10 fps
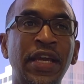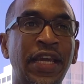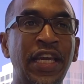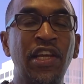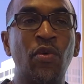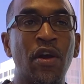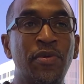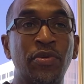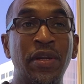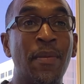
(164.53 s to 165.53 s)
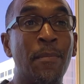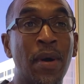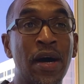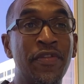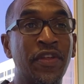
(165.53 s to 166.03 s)
anywhere between a
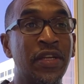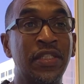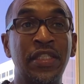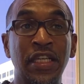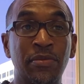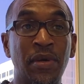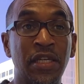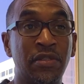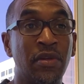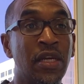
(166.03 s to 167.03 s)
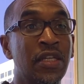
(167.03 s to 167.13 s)
month and 6 months,